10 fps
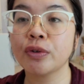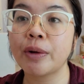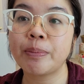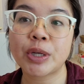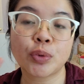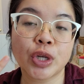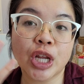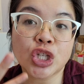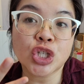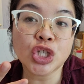you between
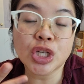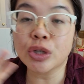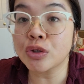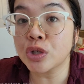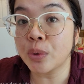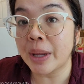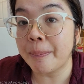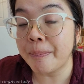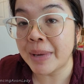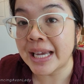a sheer to a
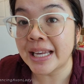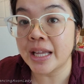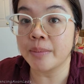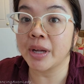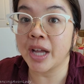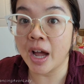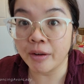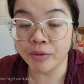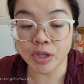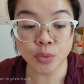medium
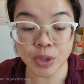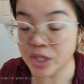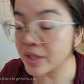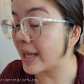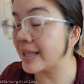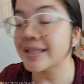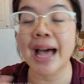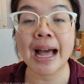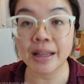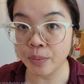coverage, is
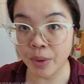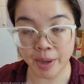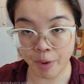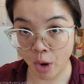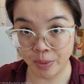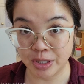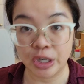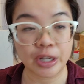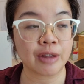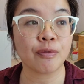exactly what I'm always
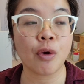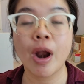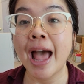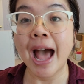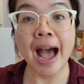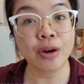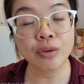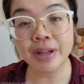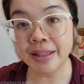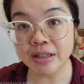looking for. I
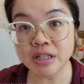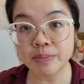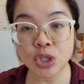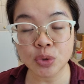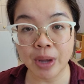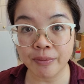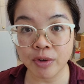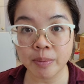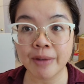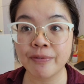don't like things to be too
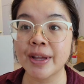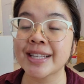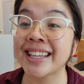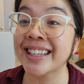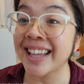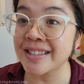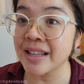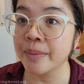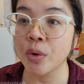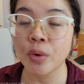heavy on my face unless
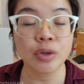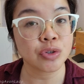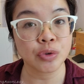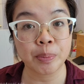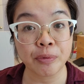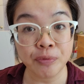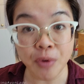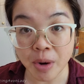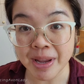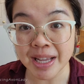I'm going to do a
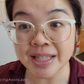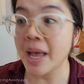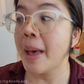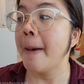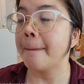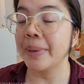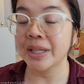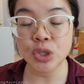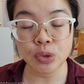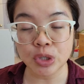performance,
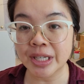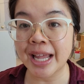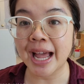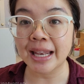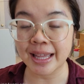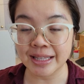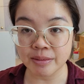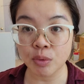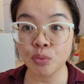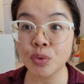but usually I like
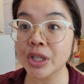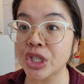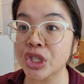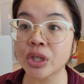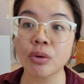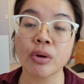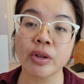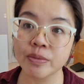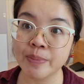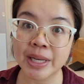something really sheer or
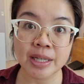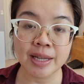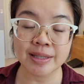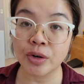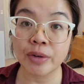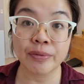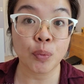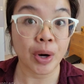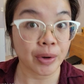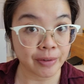there's many days I don't
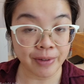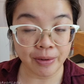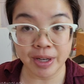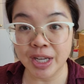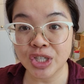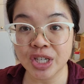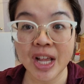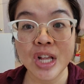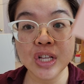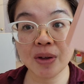even wear any
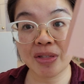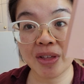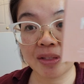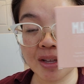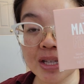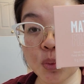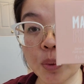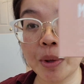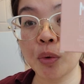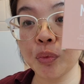foundation. So I think this
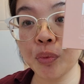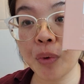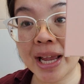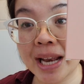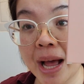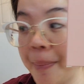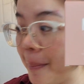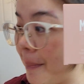will be right up